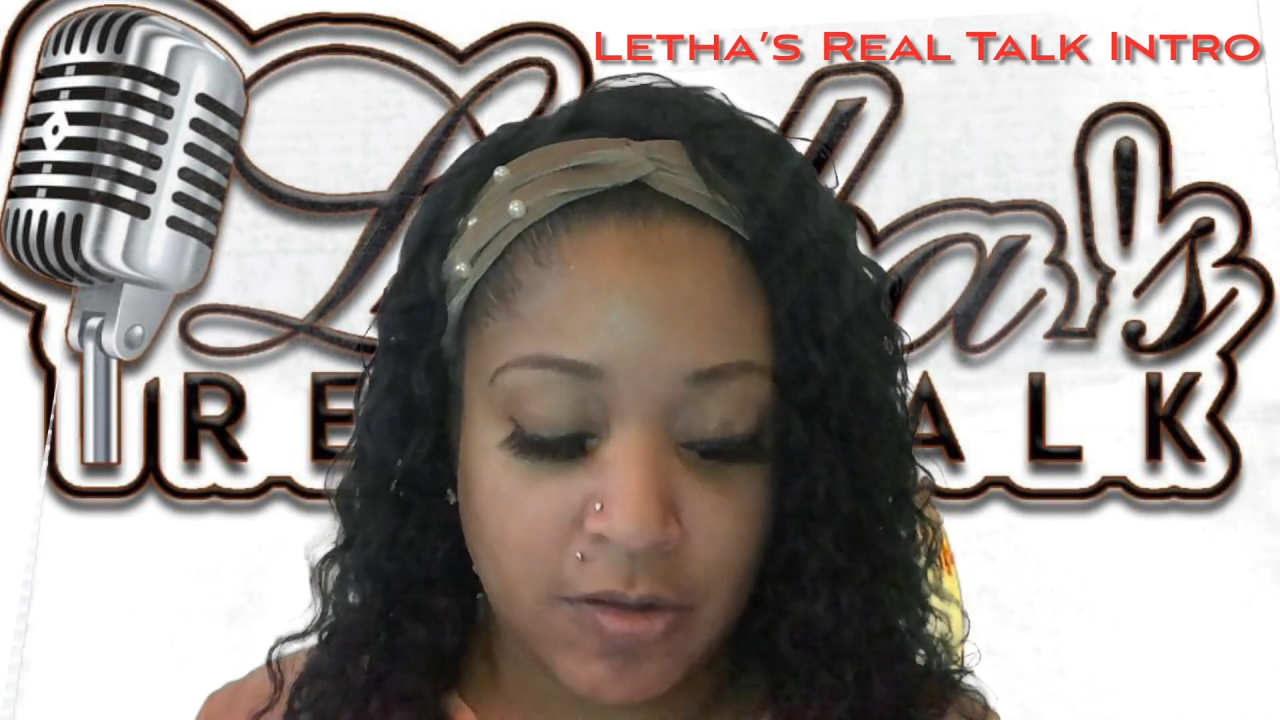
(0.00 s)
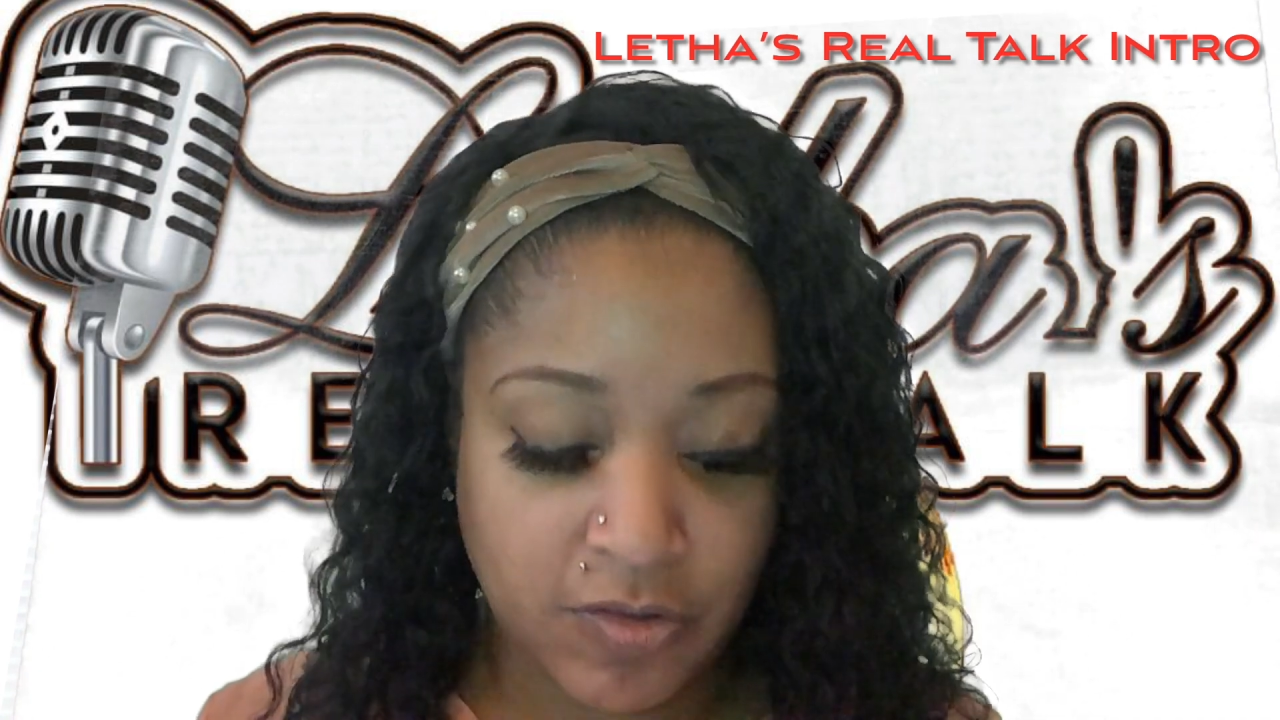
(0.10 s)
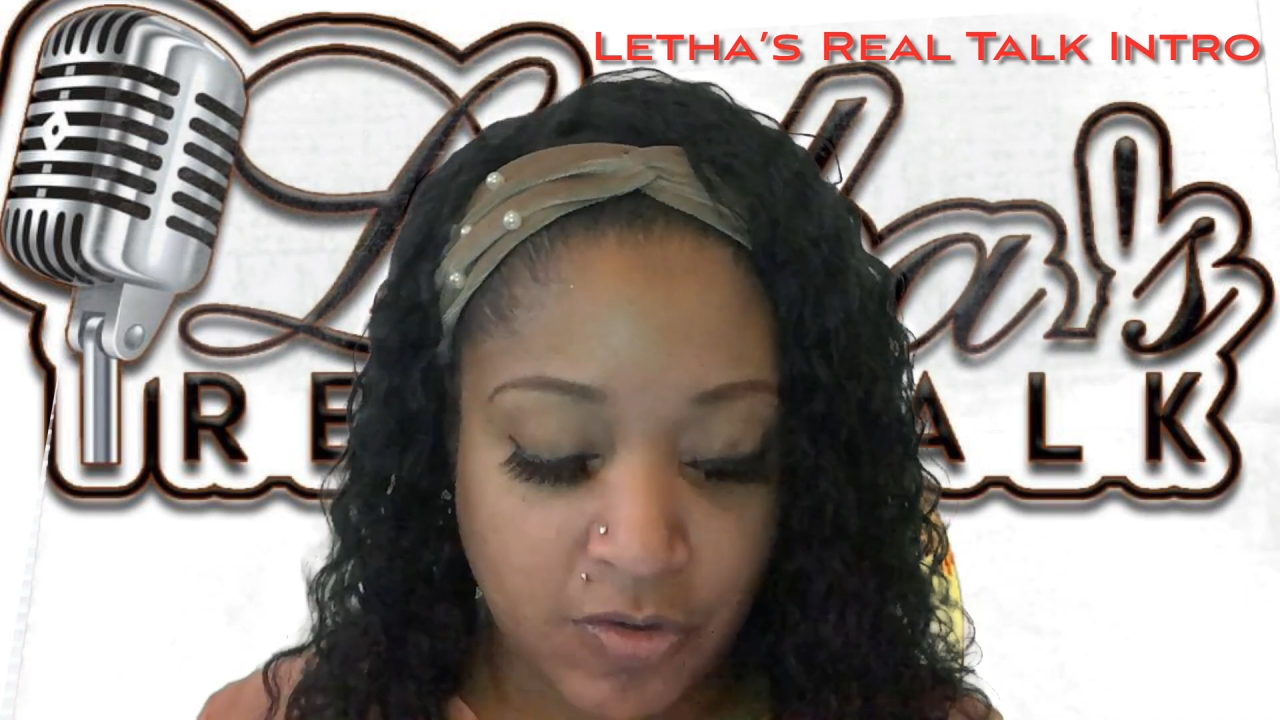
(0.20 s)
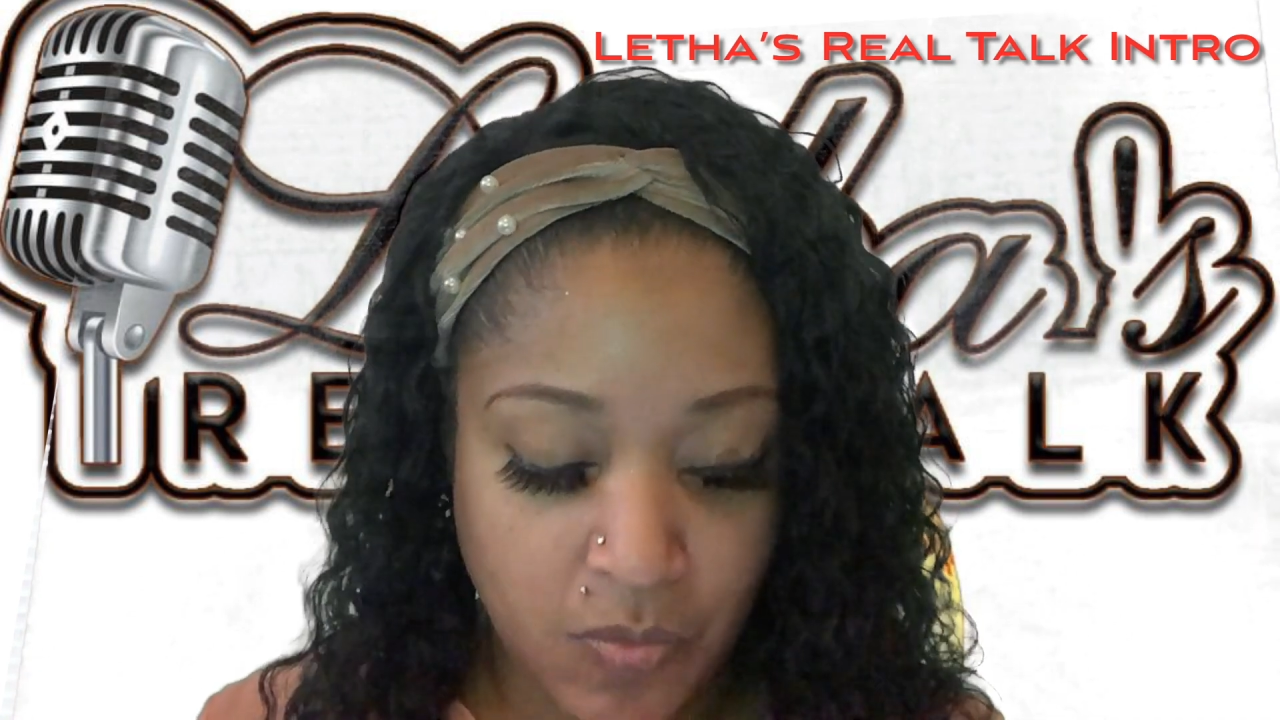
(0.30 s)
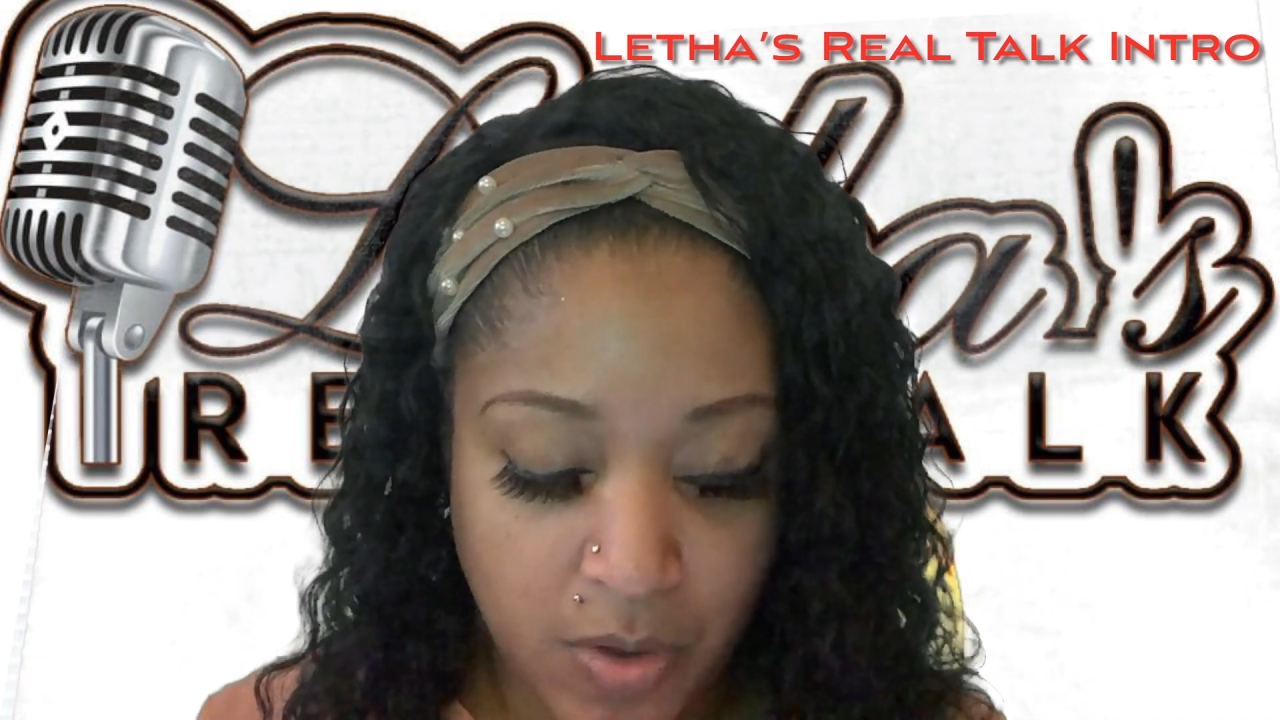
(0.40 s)

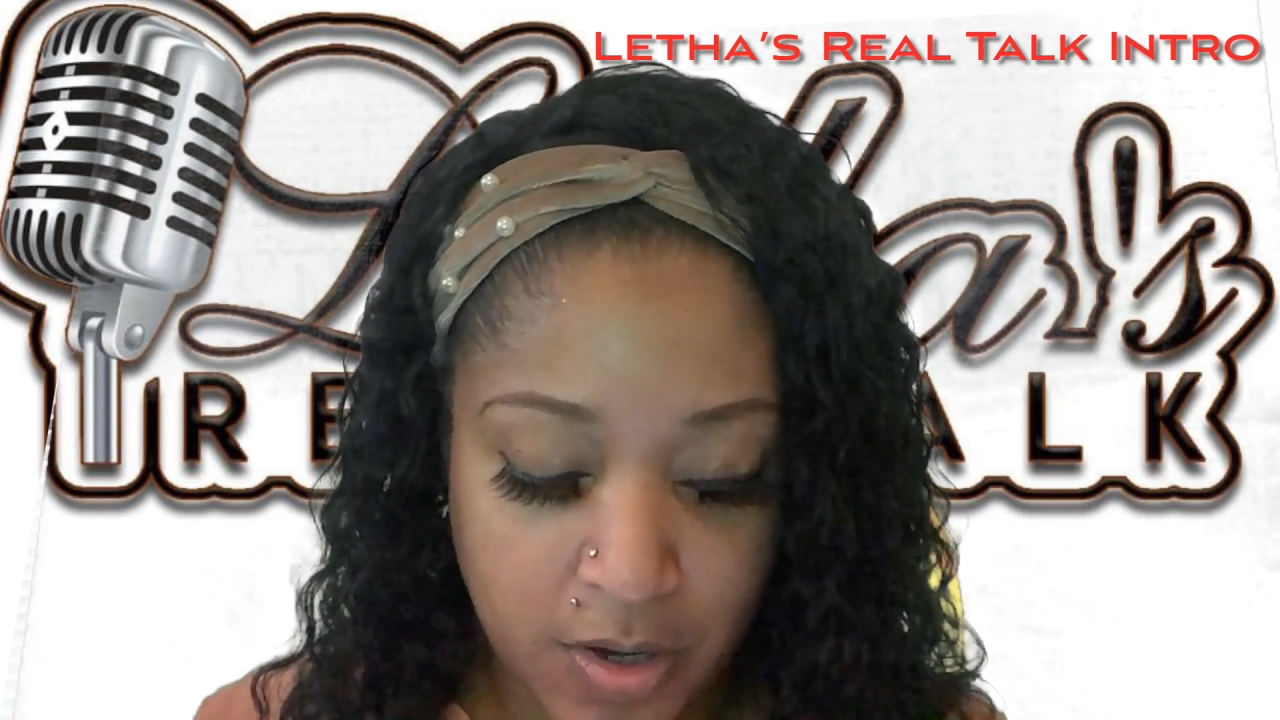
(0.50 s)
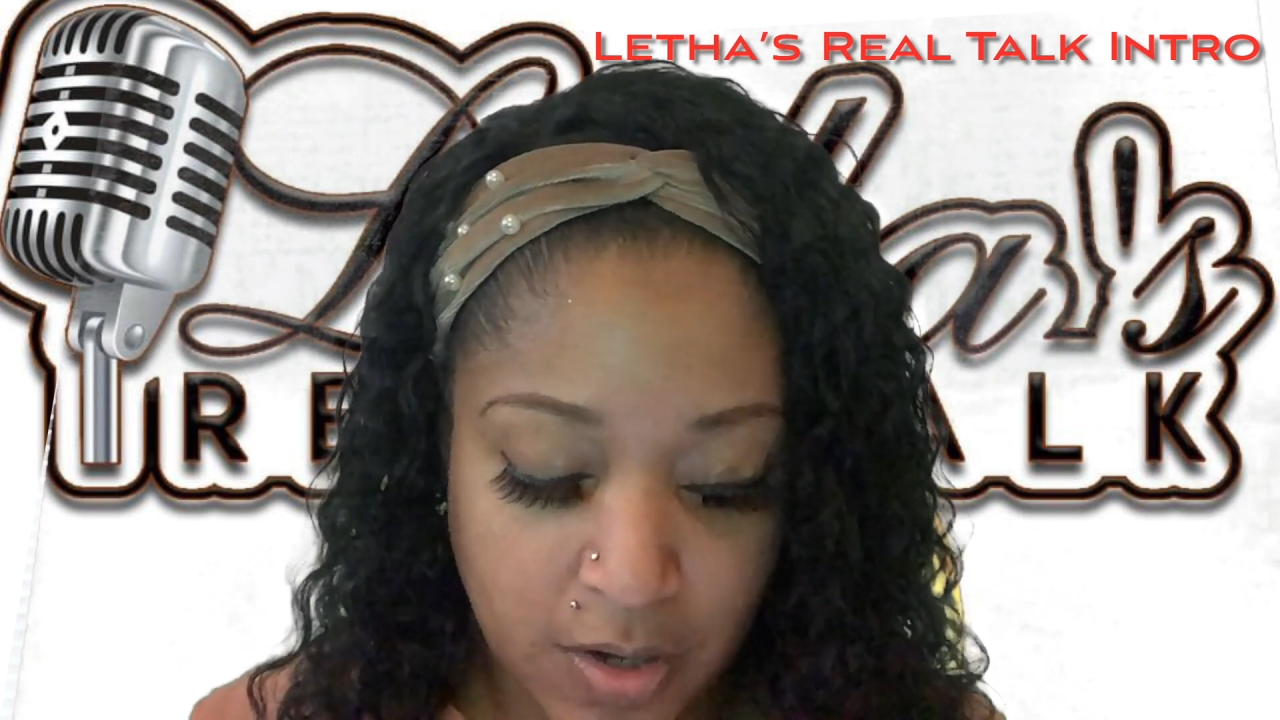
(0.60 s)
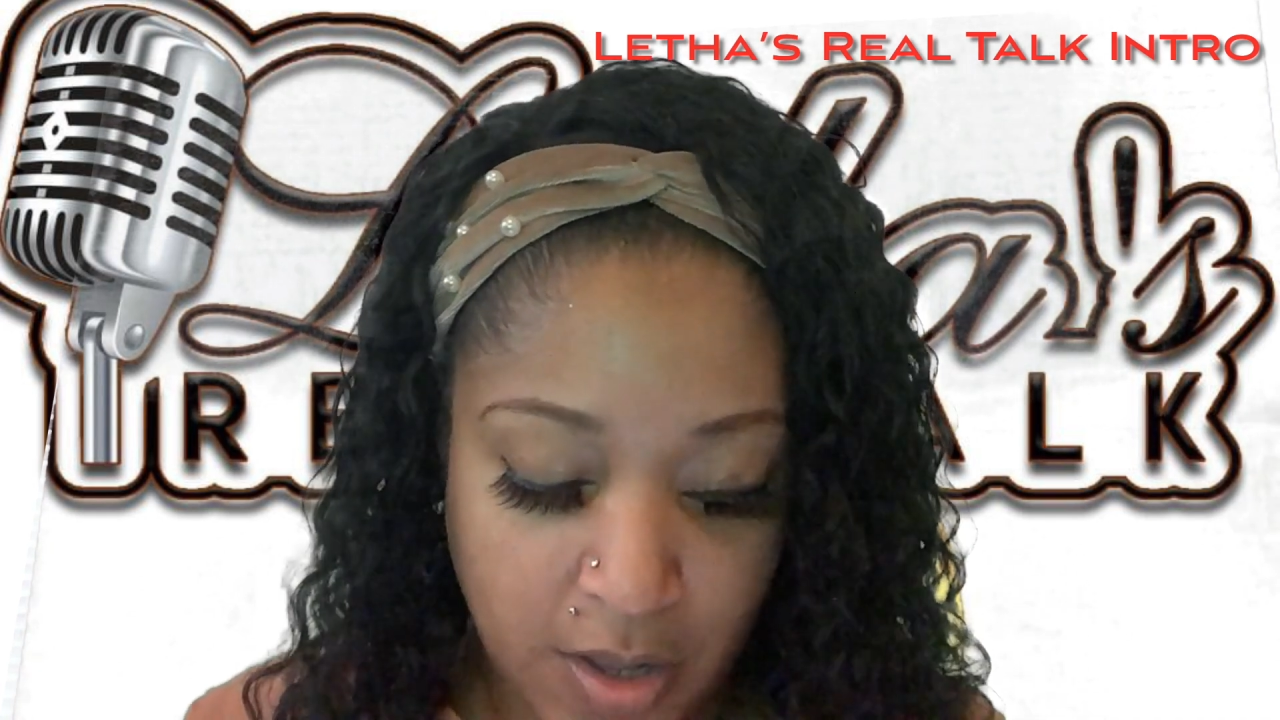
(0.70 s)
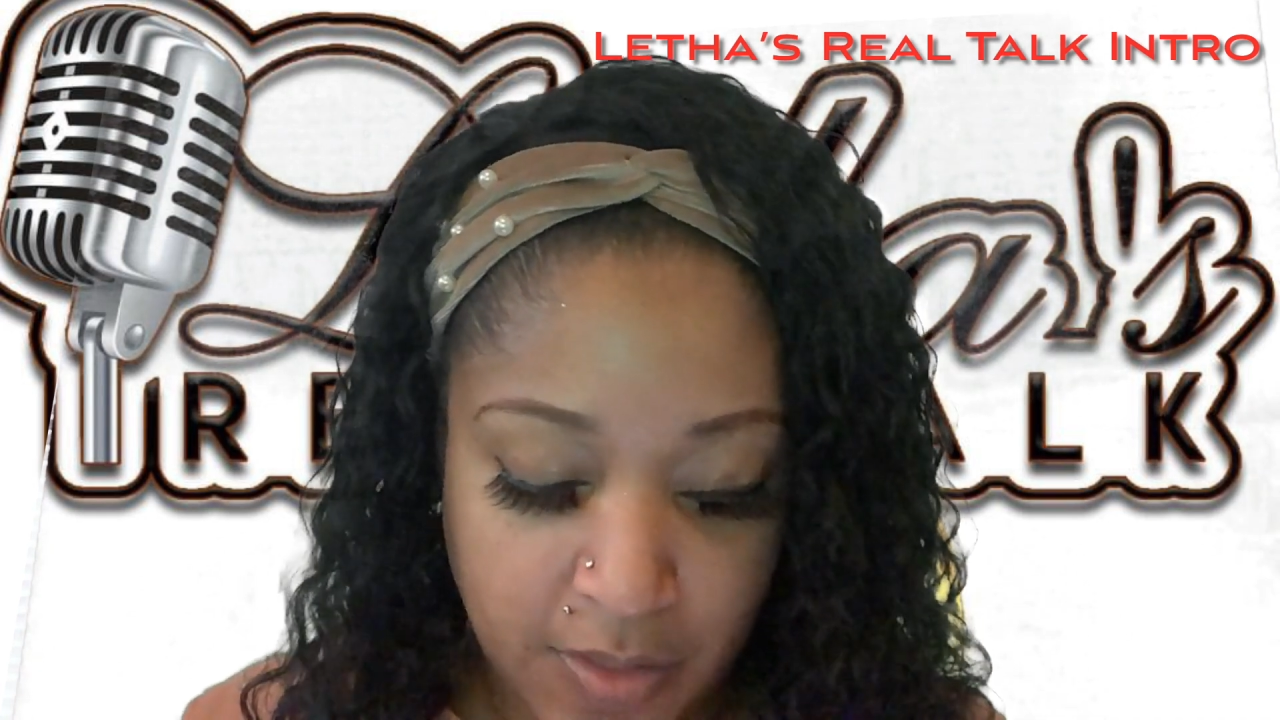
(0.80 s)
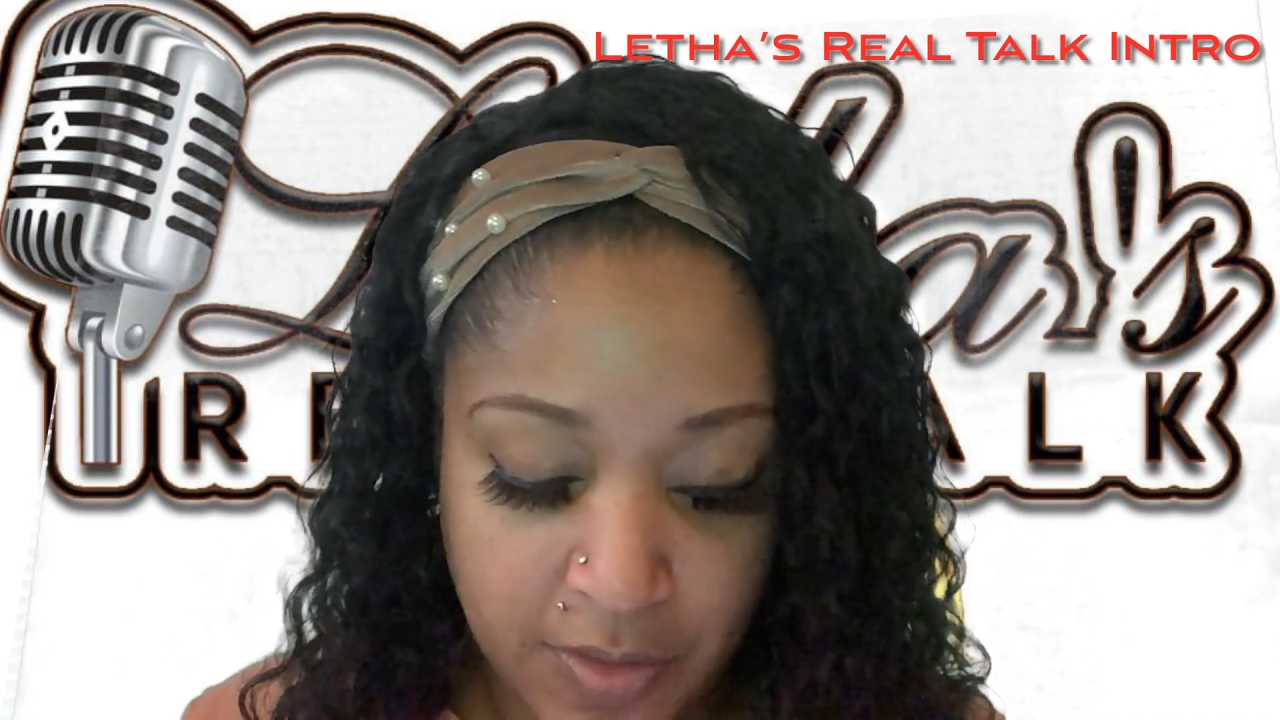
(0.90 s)
to one
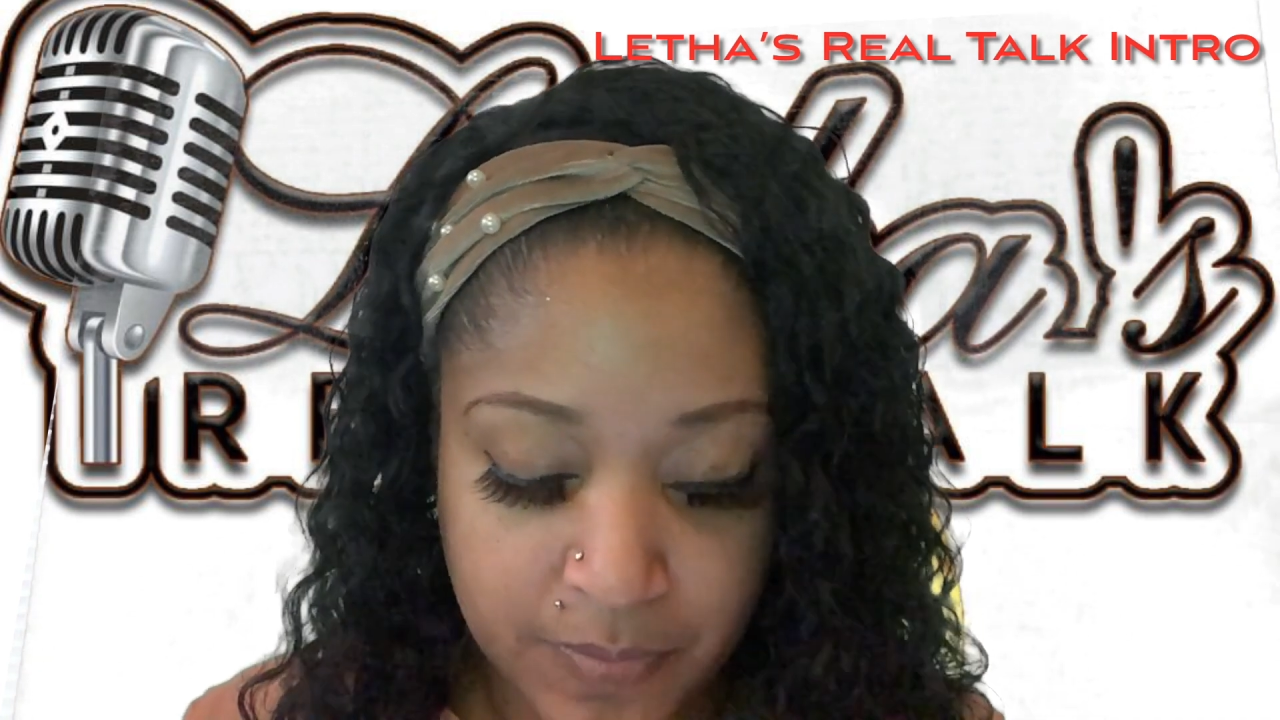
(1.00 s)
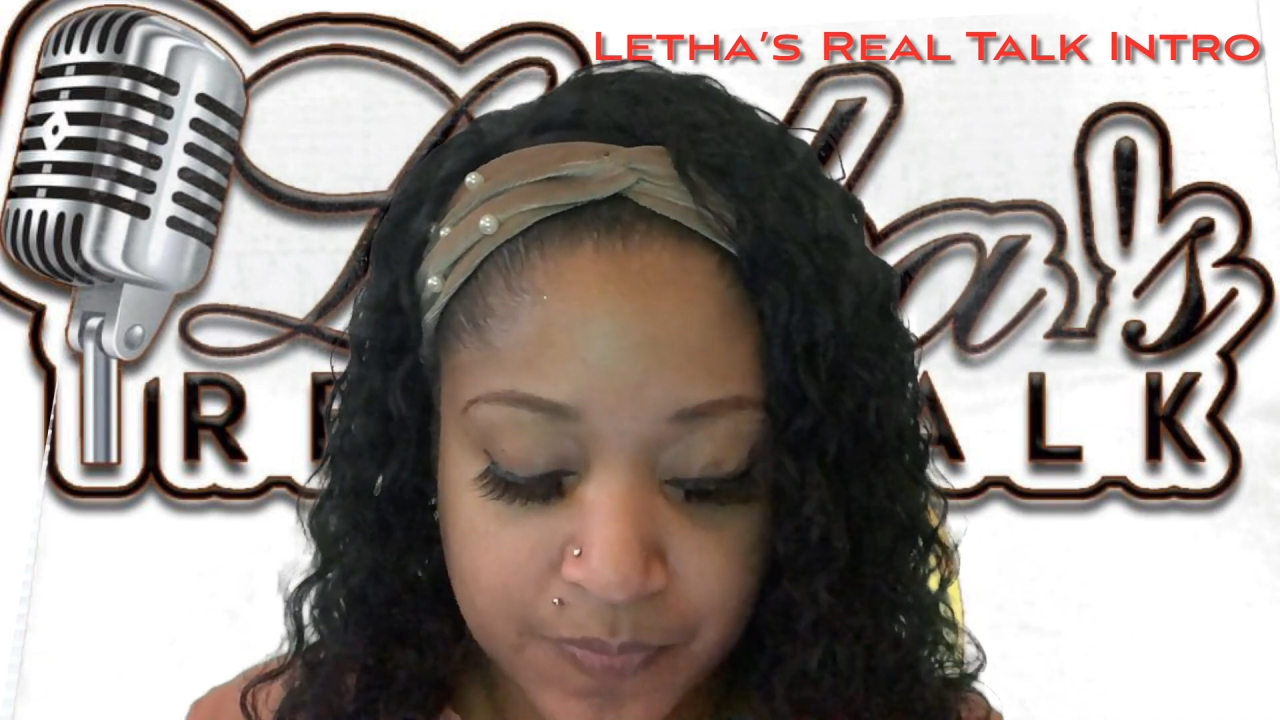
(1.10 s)
another.